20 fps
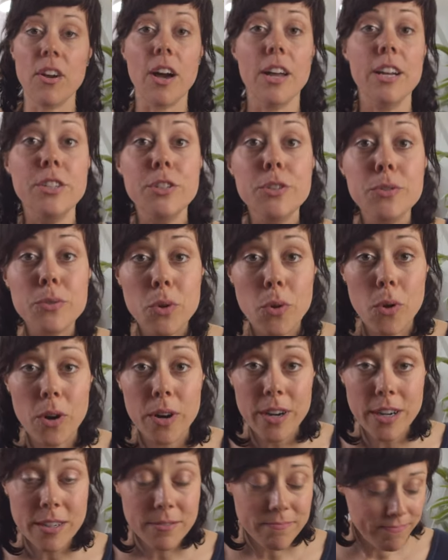Got a new
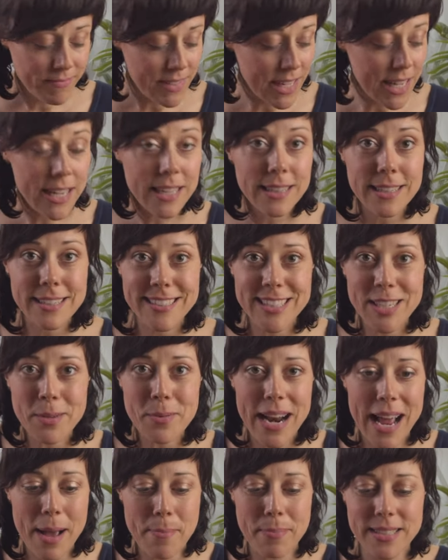quarter, and let's
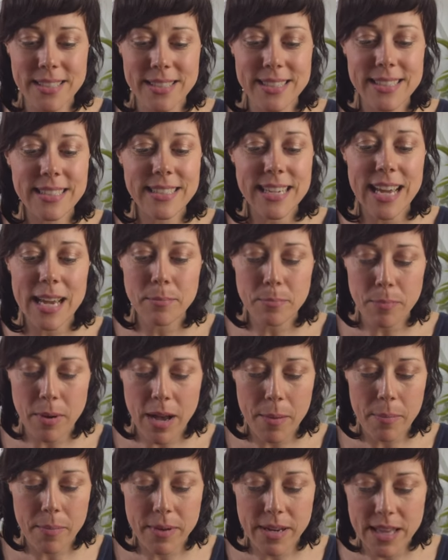see what happens this time.
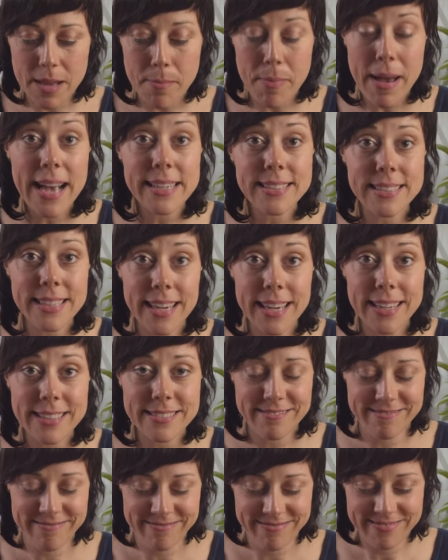Pop it in the
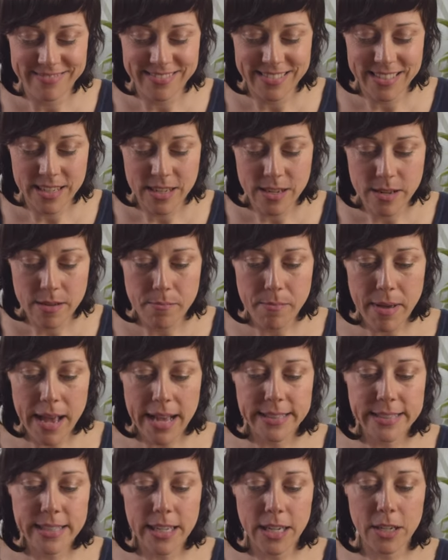basket.
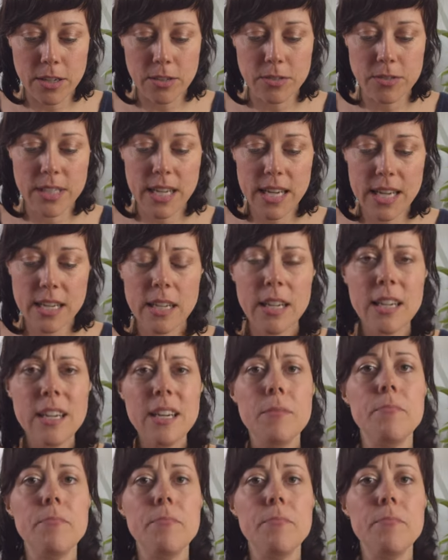Basket goes in.